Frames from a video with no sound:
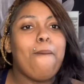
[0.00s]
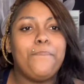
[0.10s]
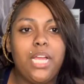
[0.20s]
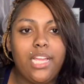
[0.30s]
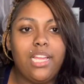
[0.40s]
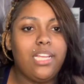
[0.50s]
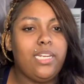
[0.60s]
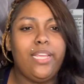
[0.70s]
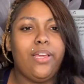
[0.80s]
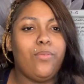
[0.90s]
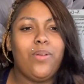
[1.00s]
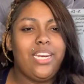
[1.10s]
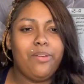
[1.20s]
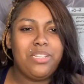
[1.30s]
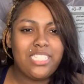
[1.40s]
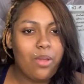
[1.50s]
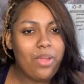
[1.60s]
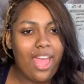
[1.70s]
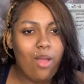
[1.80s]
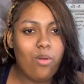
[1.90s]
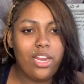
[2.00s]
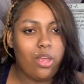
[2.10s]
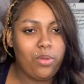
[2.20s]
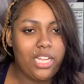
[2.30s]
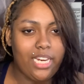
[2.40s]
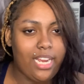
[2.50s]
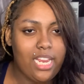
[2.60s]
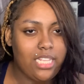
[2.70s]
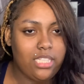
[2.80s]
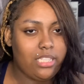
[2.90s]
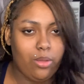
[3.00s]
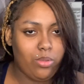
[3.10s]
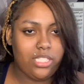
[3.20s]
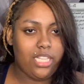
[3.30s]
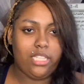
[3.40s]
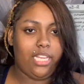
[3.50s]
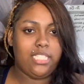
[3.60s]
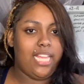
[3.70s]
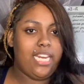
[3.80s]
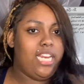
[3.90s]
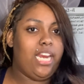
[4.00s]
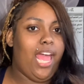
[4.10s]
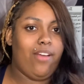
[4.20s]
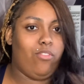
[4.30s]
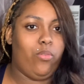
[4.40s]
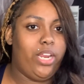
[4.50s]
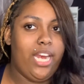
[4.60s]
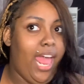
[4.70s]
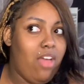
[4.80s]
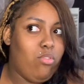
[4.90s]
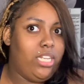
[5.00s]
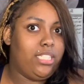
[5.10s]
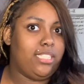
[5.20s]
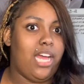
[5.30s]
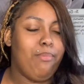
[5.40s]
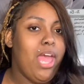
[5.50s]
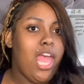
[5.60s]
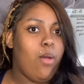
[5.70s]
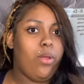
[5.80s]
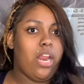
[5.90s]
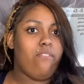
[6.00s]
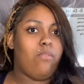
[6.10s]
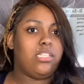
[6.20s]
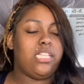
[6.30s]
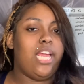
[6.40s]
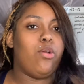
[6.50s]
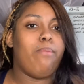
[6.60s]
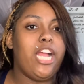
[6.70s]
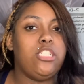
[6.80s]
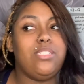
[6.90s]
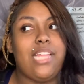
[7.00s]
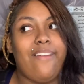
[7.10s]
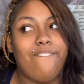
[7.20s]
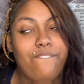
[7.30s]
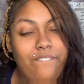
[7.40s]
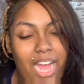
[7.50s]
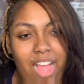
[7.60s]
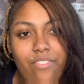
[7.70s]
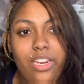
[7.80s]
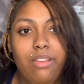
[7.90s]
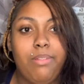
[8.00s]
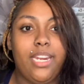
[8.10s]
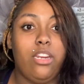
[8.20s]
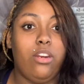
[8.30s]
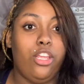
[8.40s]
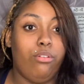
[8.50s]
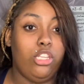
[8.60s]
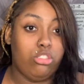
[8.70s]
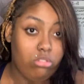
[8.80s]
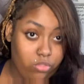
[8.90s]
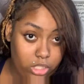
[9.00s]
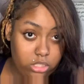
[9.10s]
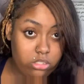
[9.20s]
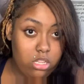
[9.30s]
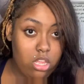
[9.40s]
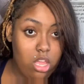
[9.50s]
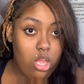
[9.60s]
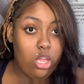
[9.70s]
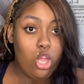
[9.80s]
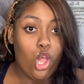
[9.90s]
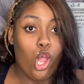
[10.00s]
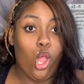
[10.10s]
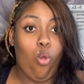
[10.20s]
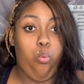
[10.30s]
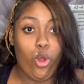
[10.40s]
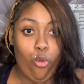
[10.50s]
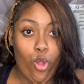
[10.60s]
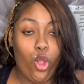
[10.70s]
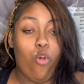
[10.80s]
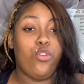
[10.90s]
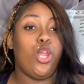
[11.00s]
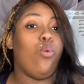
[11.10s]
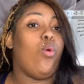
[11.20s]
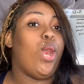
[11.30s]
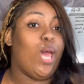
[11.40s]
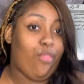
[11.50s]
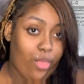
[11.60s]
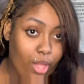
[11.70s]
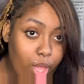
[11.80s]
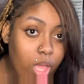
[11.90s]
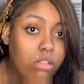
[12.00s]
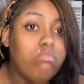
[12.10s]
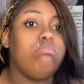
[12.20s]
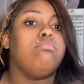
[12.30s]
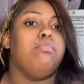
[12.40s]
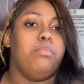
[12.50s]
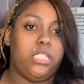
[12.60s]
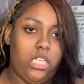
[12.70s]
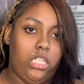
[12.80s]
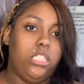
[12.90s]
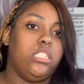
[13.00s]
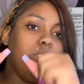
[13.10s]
But, did we say we had one? No, we didn't. I didn't think we said that because I didn't have one. We didn't have one at that time. And we never want to say it. And remind you, it's like 5 of them and literally 2 of us. We're going to go over there with nothing but these.